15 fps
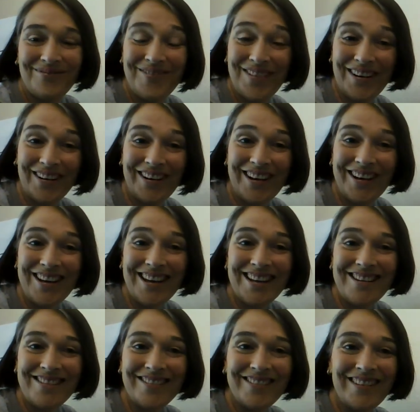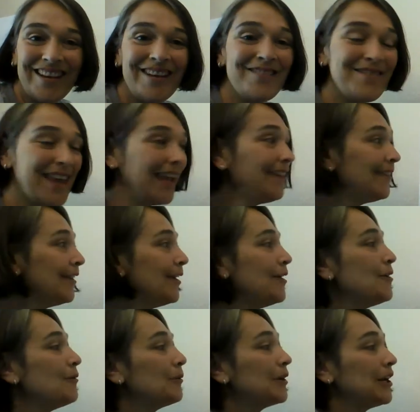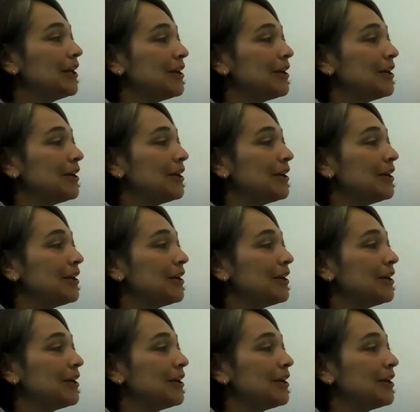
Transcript: Very good. Okay, we're going